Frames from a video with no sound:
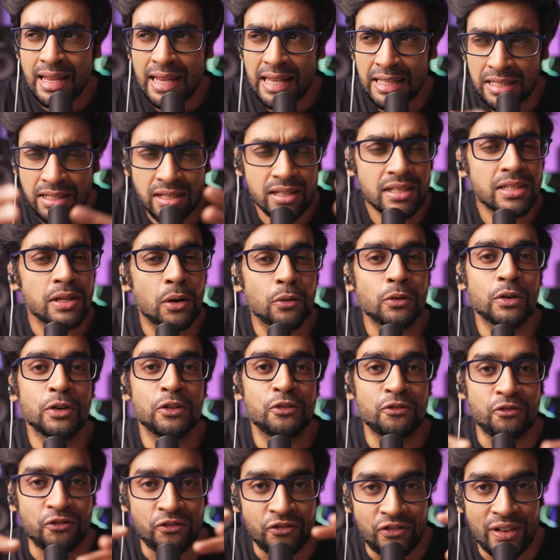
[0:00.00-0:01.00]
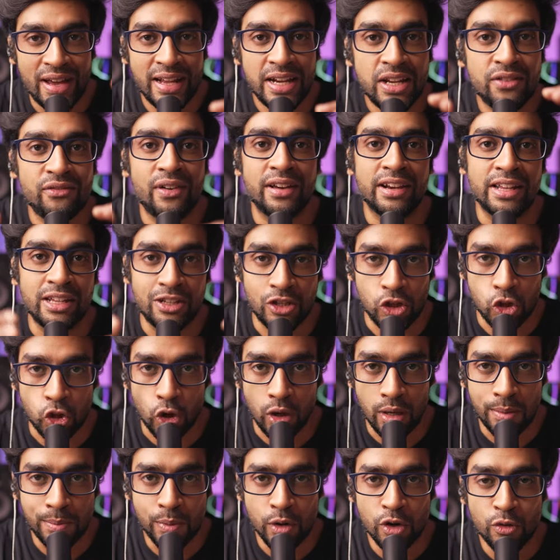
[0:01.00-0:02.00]
it just sounded very, very
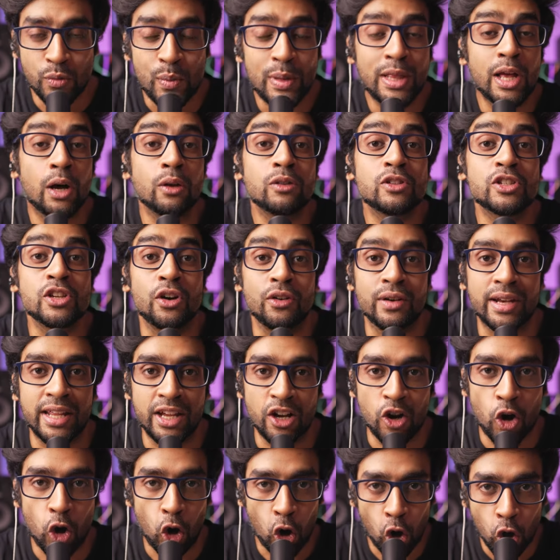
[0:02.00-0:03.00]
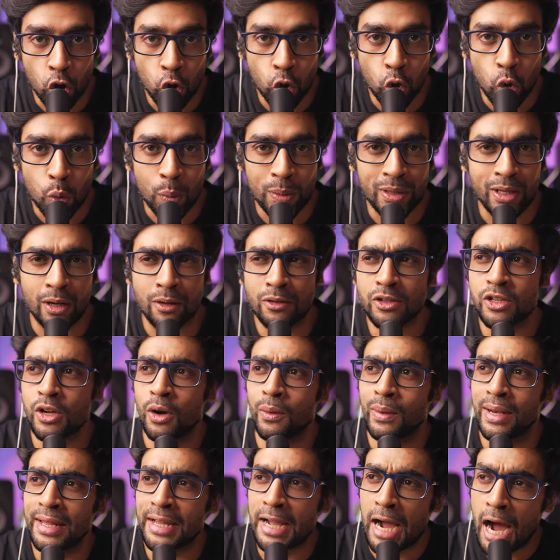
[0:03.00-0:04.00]
enjoyable without sounding hollow, without
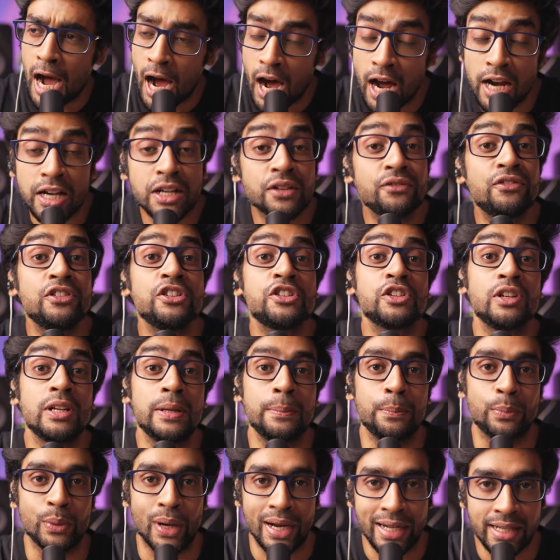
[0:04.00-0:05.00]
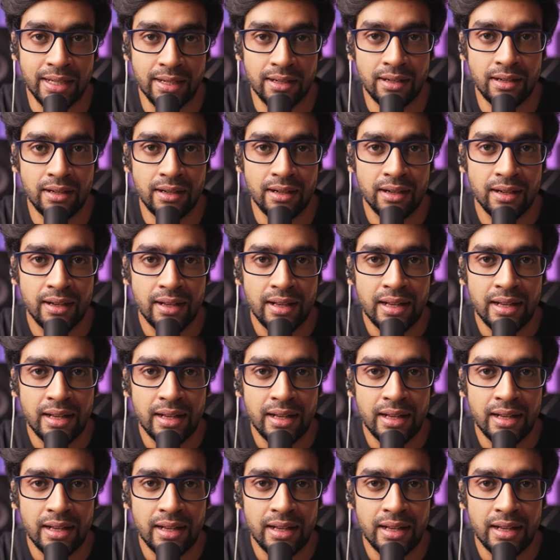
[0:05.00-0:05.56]
sounding artificially brightened.